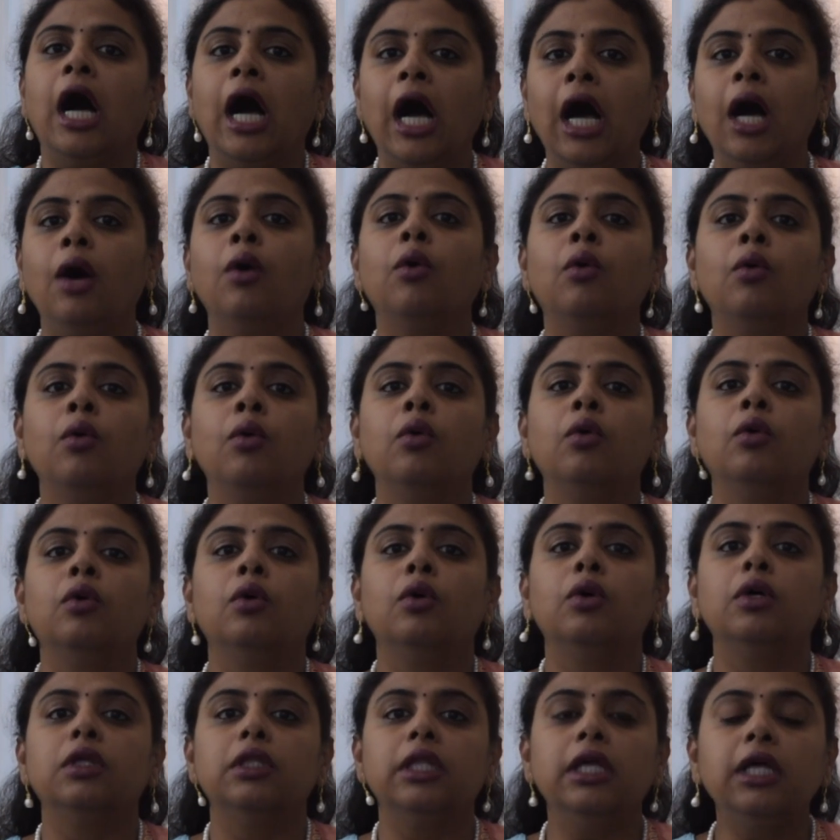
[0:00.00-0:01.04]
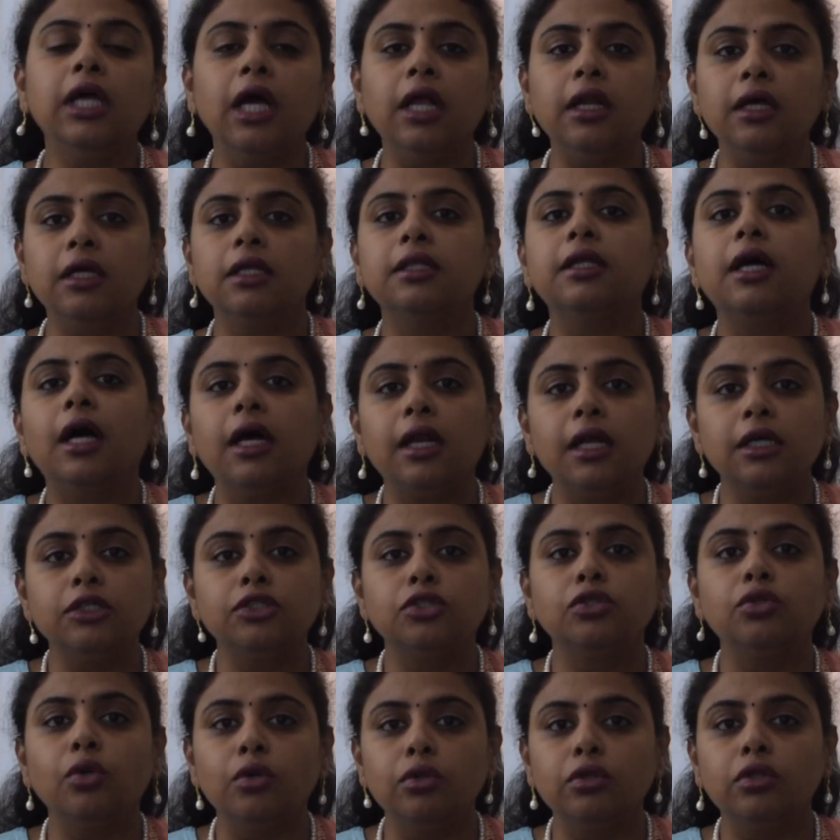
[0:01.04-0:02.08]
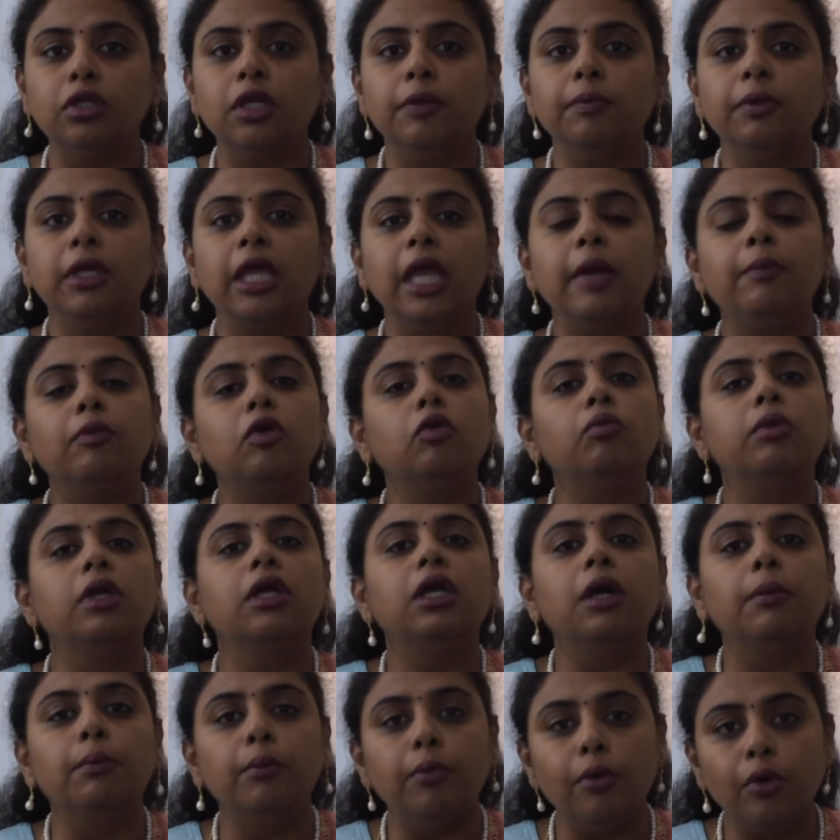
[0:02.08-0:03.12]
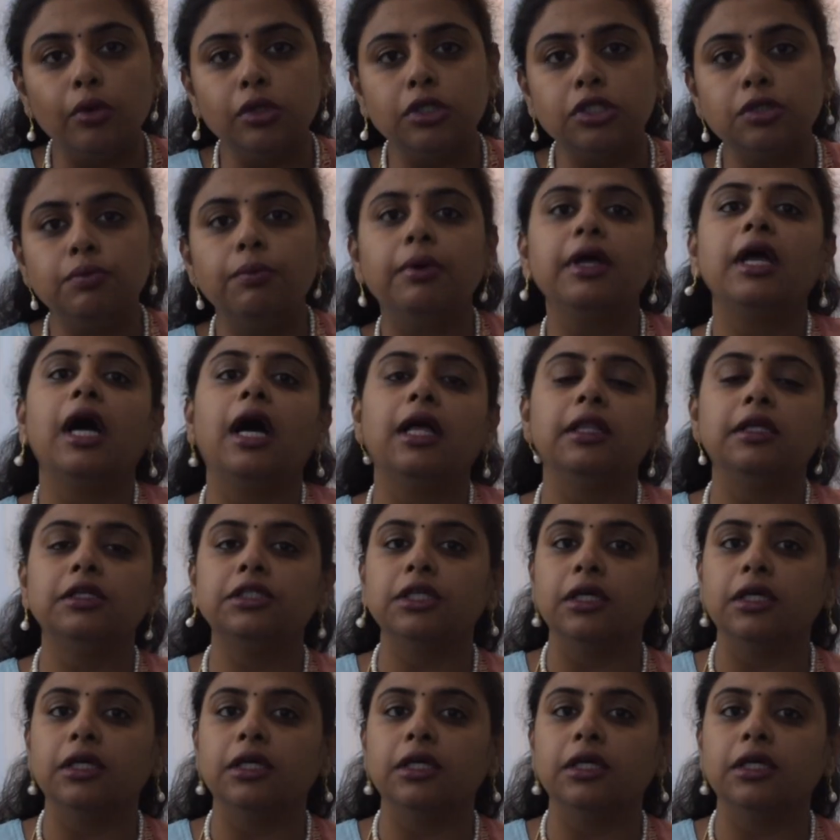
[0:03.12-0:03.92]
how the Kanakadhara Stotram came to be composed by Adi